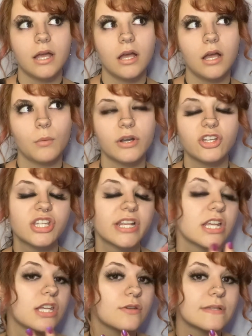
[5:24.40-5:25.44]
we're just going
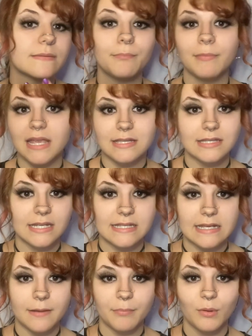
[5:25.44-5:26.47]
to use me as an
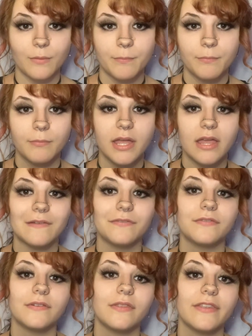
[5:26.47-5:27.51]
example. If
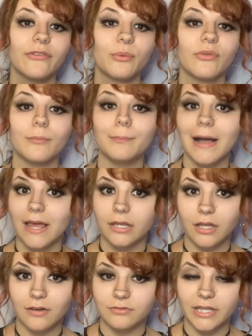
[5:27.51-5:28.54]
this was my
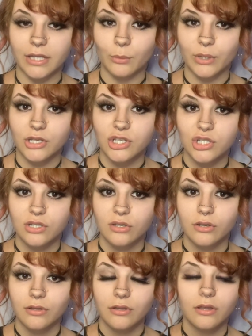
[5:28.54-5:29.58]
love language,
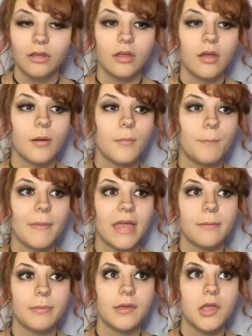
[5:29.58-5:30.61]

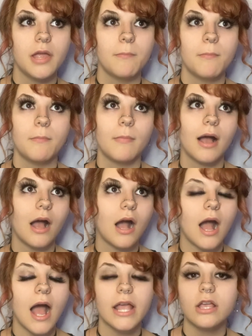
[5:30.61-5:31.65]
maybe
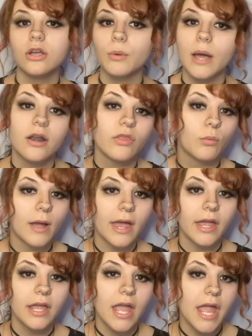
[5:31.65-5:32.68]
I could go out of the
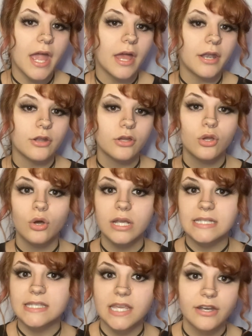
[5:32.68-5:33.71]
way and
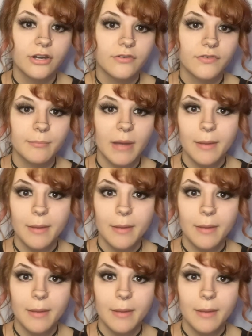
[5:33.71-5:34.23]
cook dinner for my